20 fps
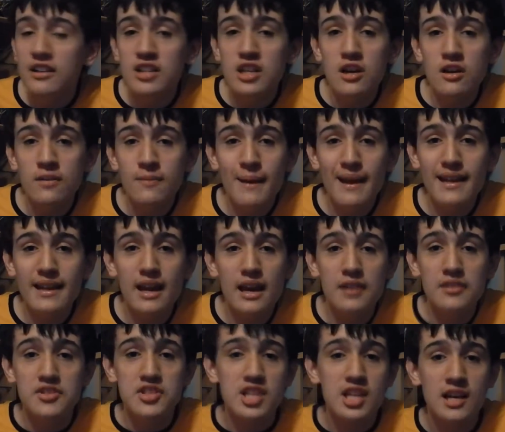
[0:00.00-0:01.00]

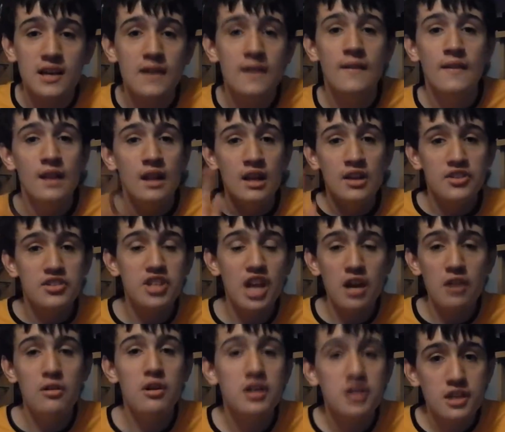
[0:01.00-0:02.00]
Torpedoes.
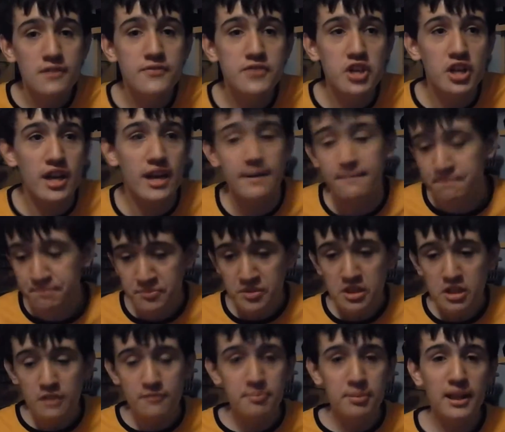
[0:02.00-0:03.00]
So you've done it.
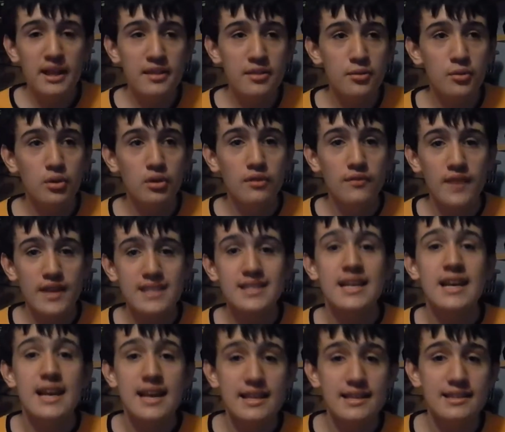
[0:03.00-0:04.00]
You've played through all of this.
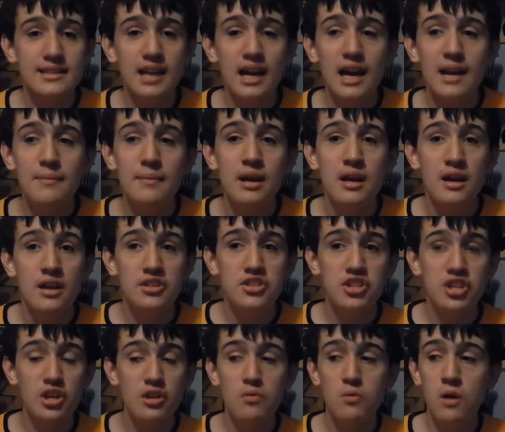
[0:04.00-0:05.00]
It's time
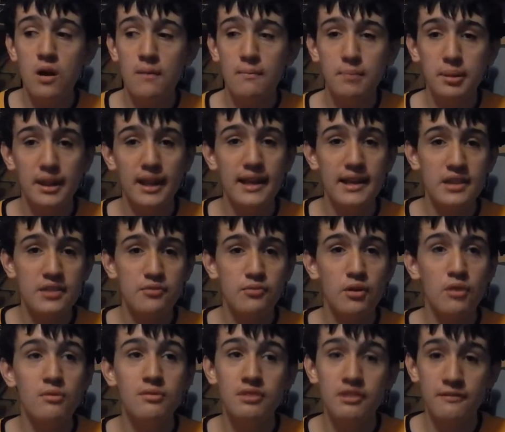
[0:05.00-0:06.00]
to play
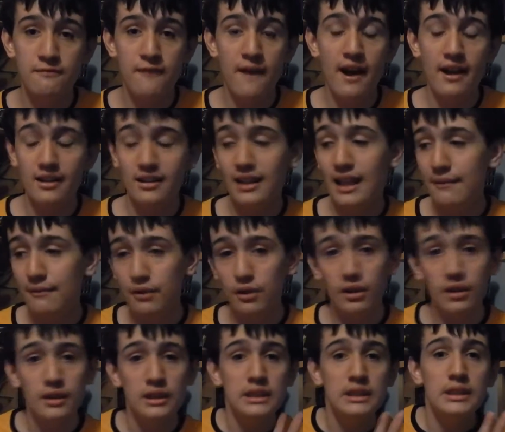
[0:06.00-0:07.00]
through the final
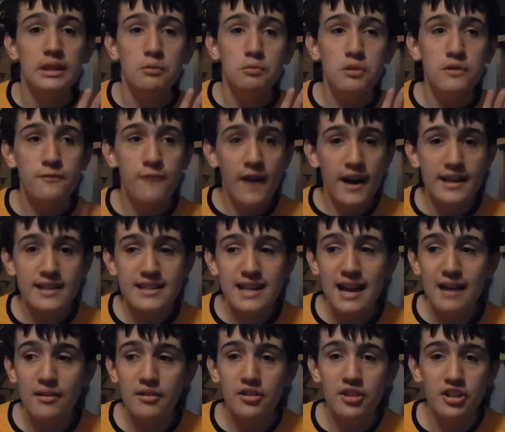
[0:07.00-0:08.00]
level. We find
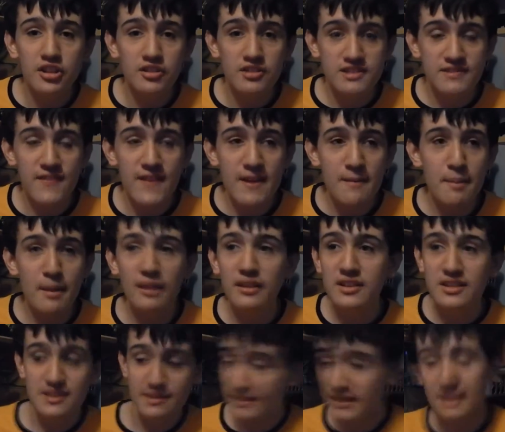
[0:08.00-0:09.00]
out that the sphere
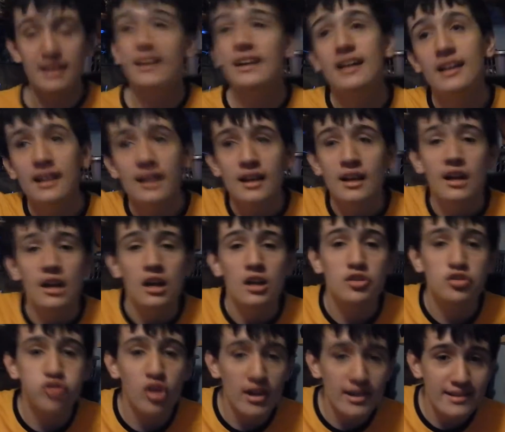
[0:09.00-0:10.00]
builders
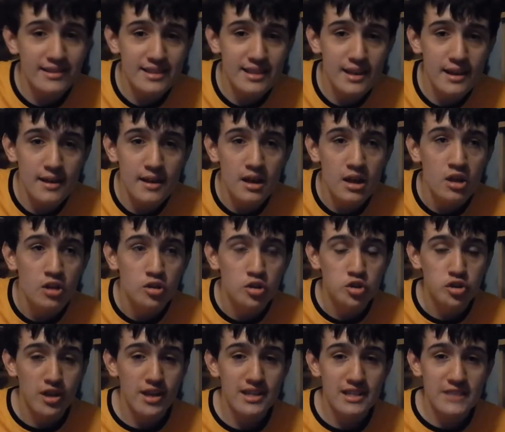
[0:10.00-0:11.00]
are trying to
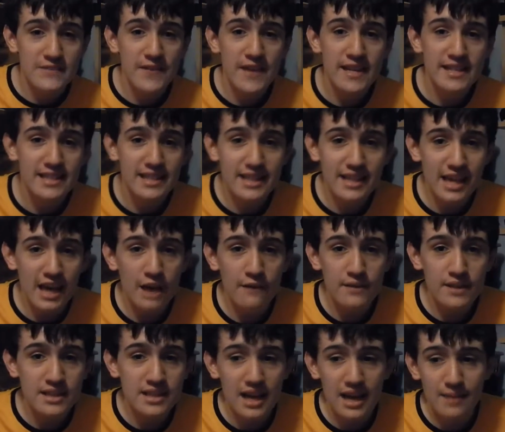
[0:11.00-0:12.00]
create spheres in the
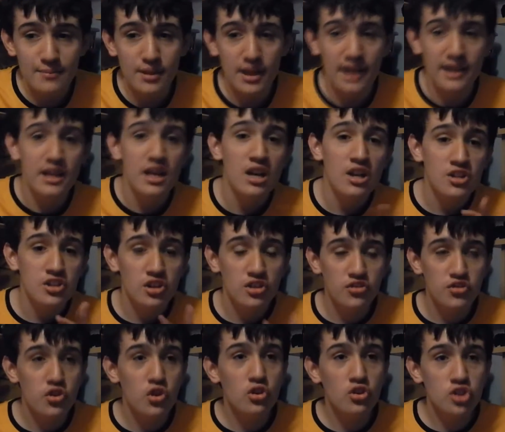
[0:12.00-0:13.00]
Kelvin timeline. So
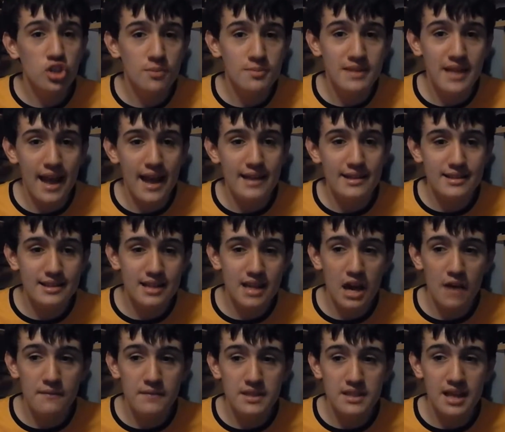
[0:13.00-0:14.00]
it's your job to enter the
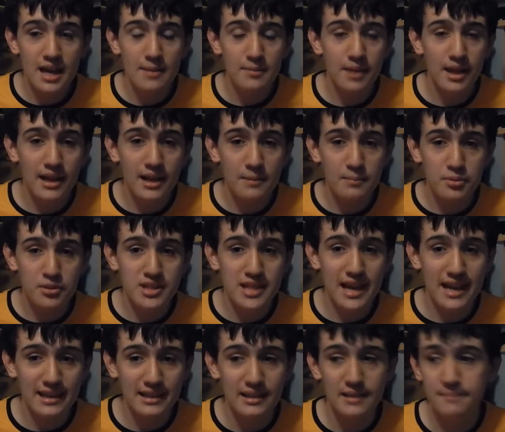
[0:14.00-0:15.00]
Kelvin timeline and
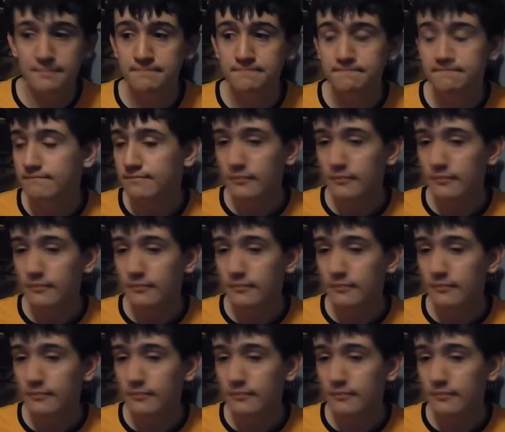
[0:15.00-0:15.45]
protect them.